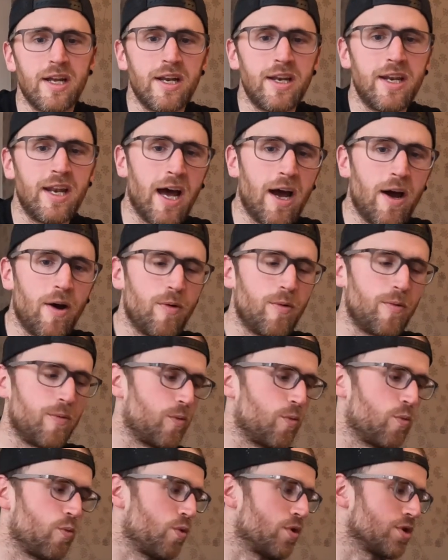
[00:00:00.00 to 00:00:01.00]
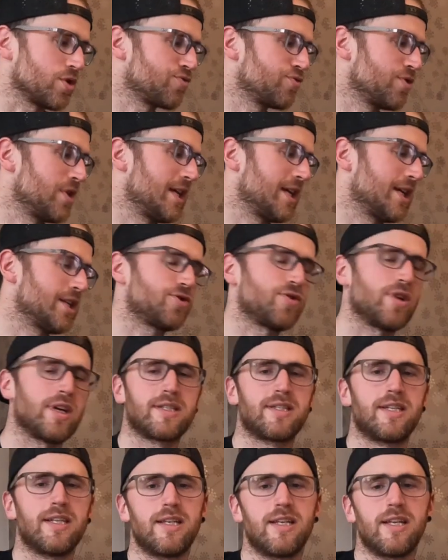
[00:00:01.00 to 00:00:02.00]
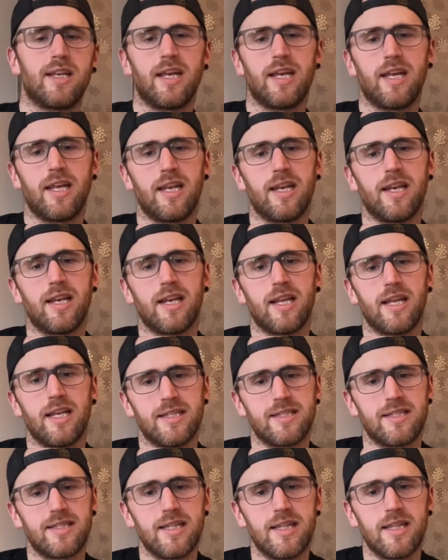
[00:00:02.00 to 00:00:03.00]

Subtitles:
Now, what's really interested in